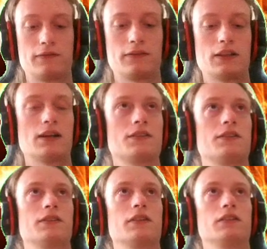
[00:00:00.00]

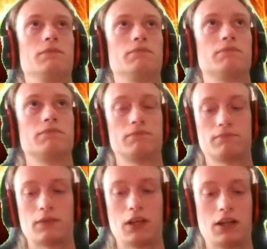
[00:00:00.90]
Flutter
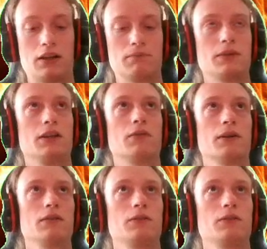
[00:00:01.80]

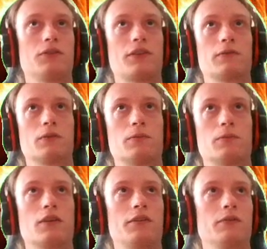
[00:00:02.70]
PWO, which stands for
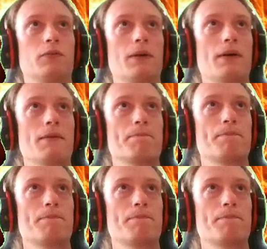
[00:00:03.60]
Progressive Web App.